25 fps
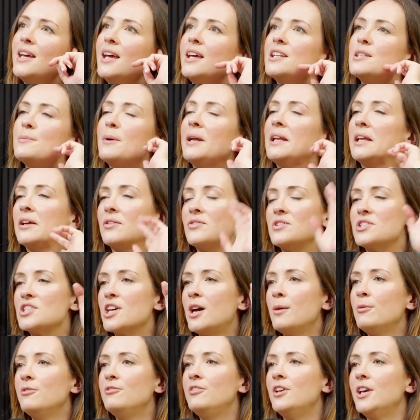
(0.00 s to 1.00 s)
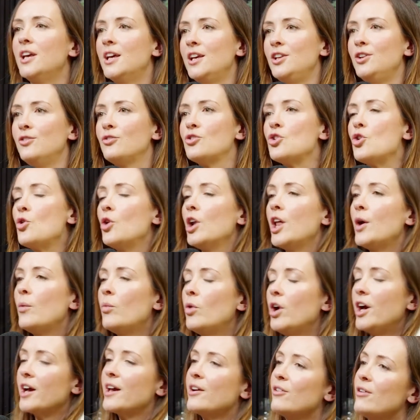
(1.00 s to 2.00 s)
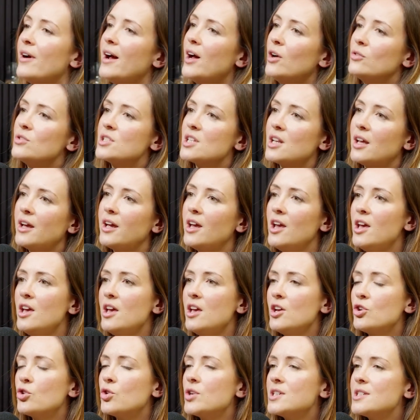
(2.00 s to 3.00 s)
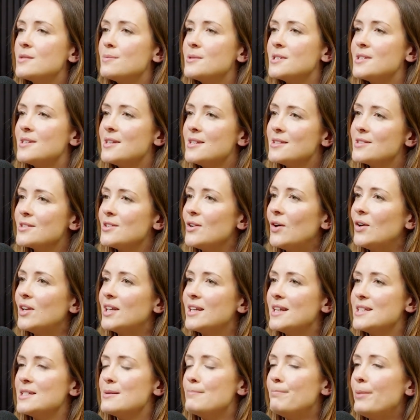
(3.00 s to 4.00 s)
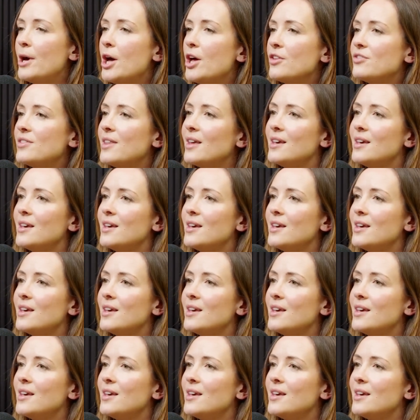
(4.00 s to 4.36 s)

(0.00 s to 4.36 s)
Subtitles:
depending on the time of year, you've got to like work around like Christmases and holidays and birthdays.